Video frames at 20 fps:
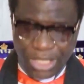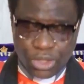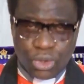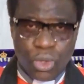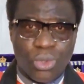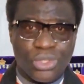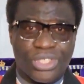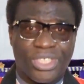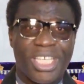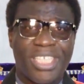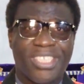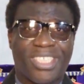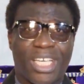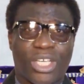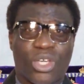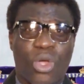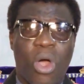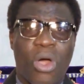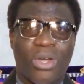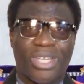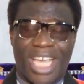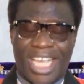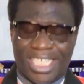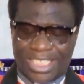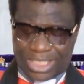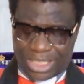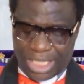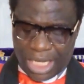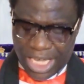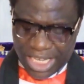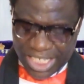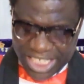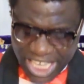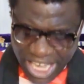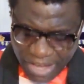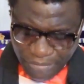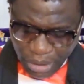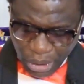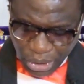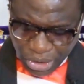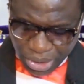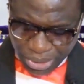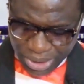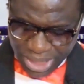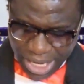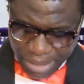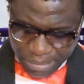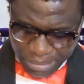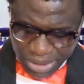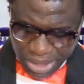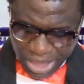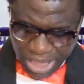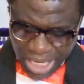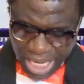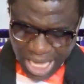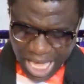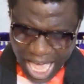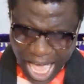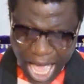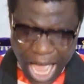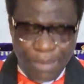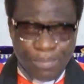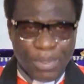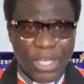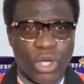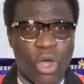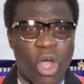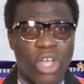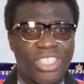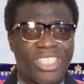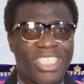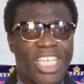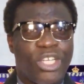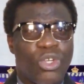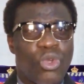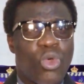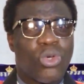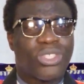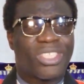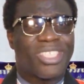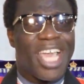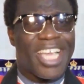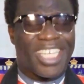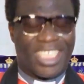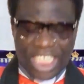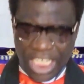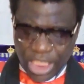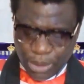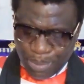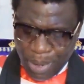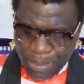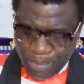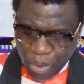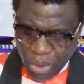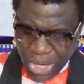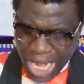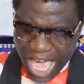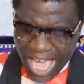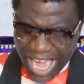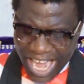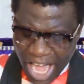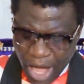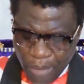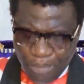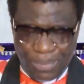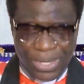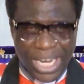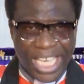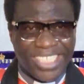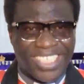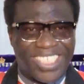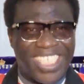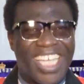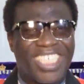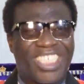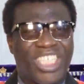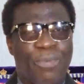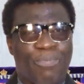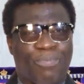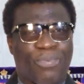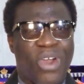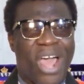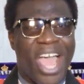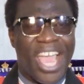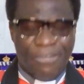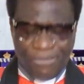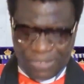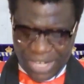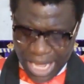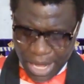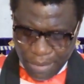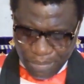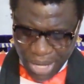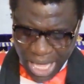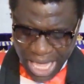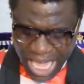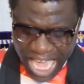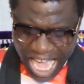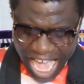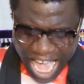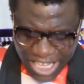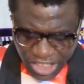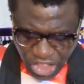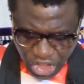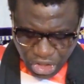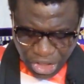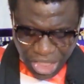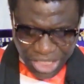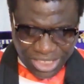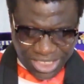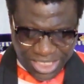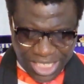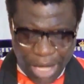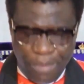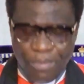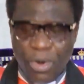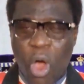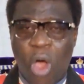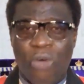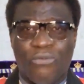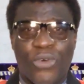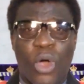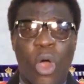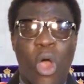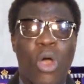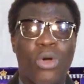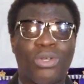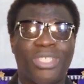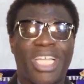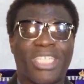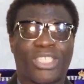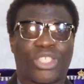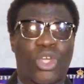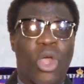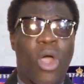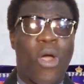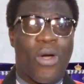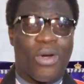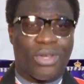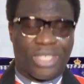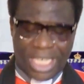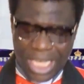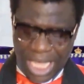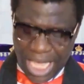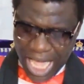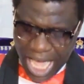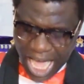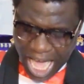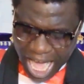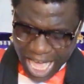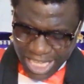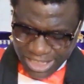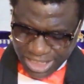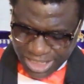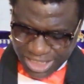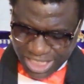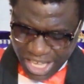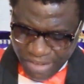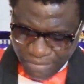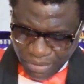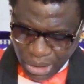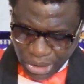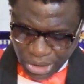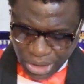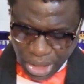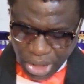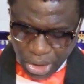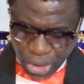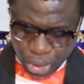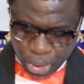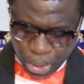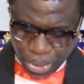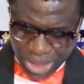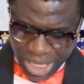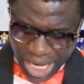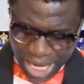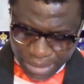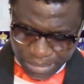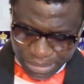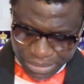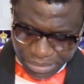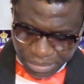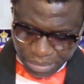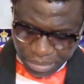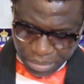and those things that God has given to them. And because it looks like these people are helpless, they deprive them and cheat them of all that God has given to them.